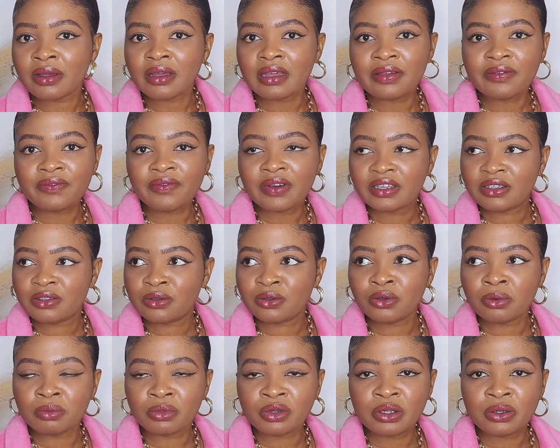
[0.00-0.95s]
Invest
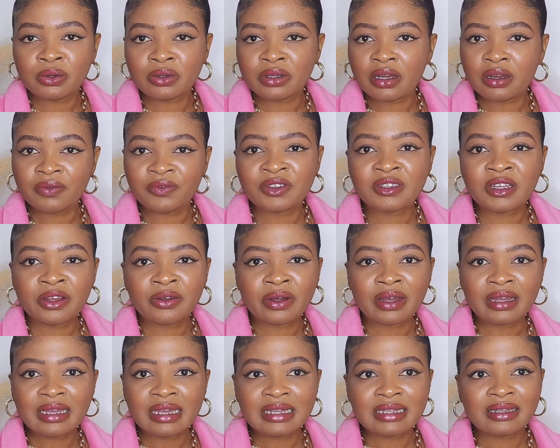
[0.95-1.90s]
your money on outfits that you
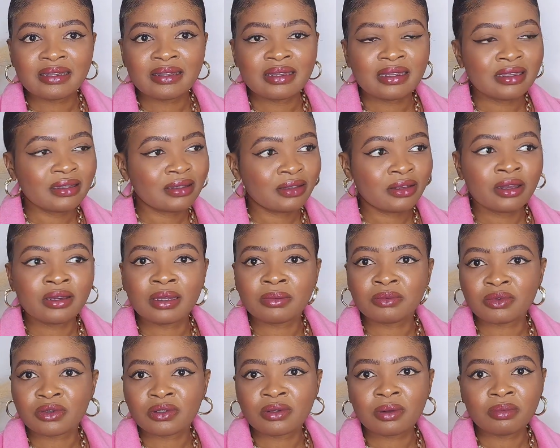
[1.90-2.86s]
can easily turn them
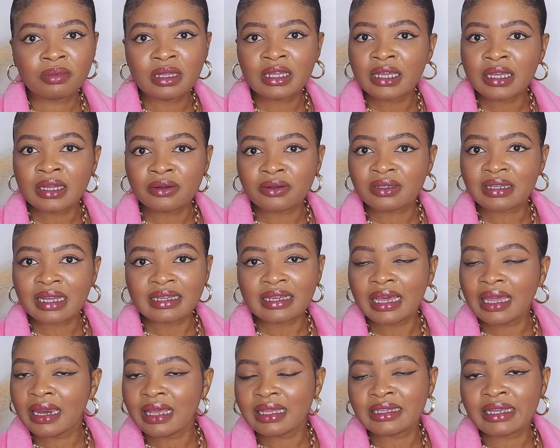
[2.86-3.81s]
to something else at
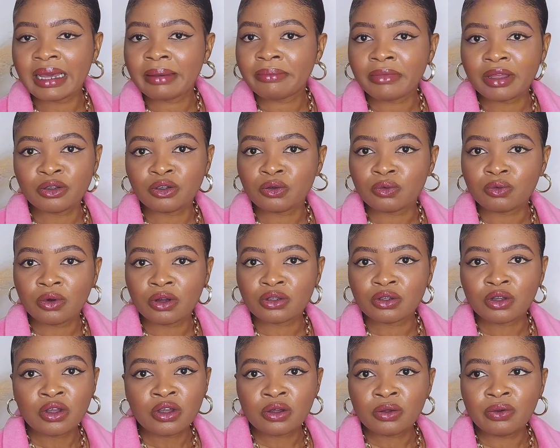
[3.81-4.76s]
any time that you want.